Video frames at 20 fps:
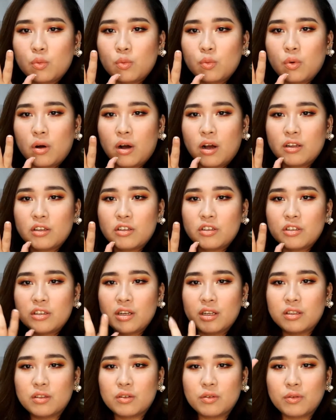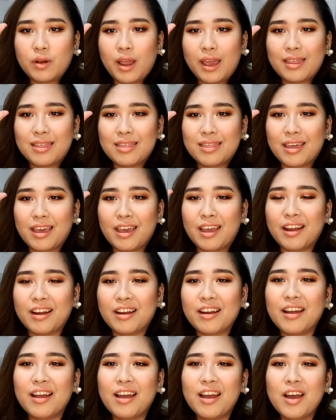swatch it right
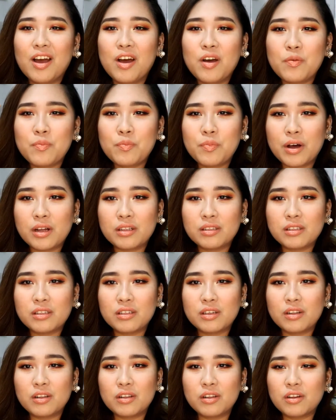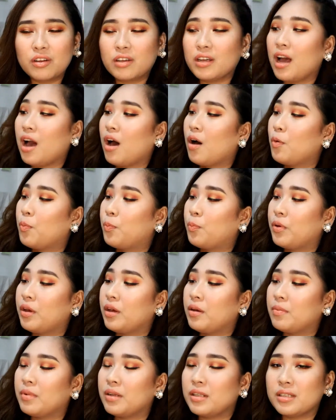there. But look how
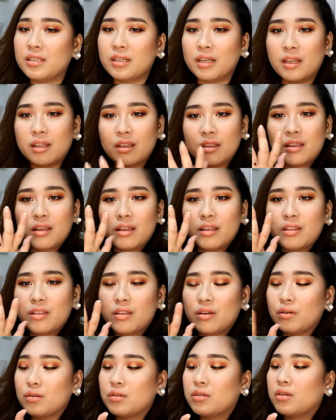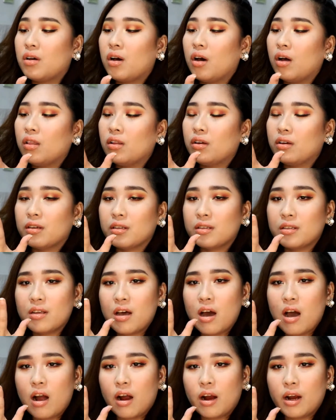pigmented those colors
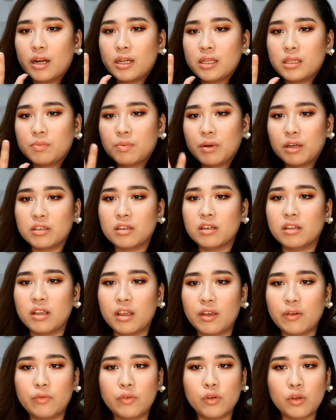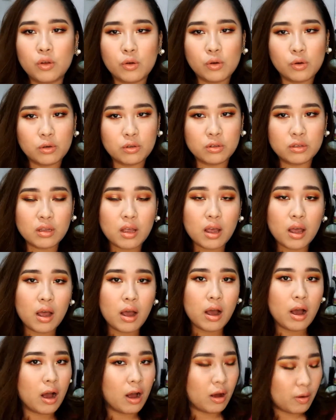are, especially if you use
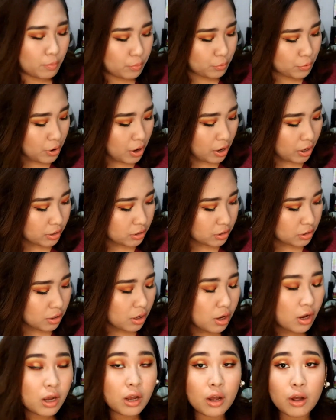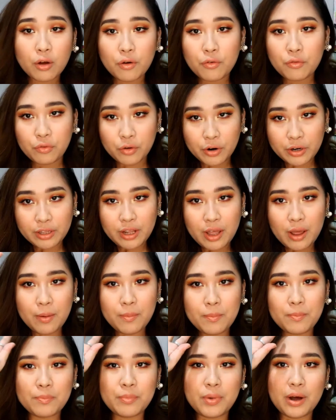a brush for
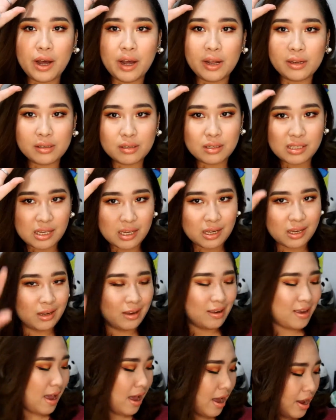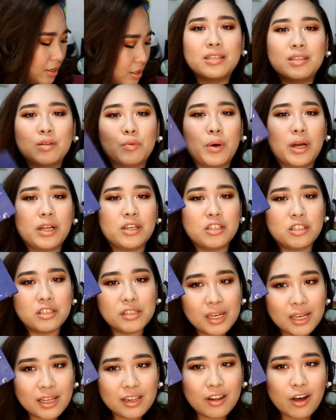them. But yeah, when
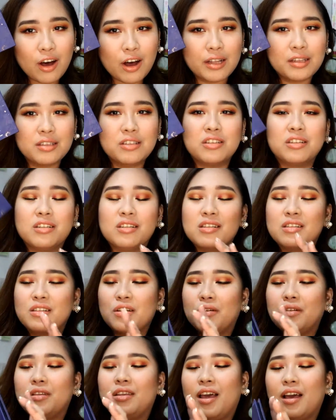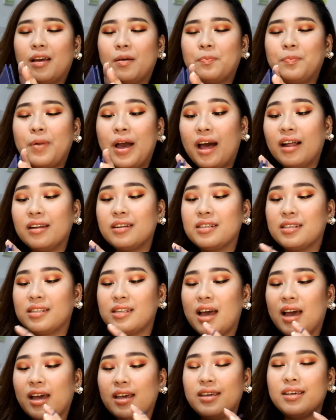she launched the Zodiac palette,
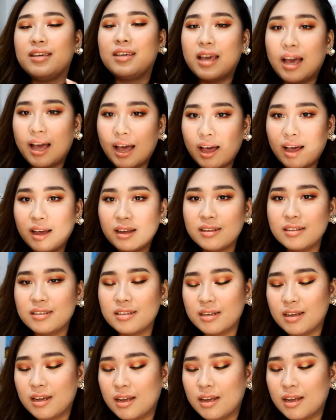I gagged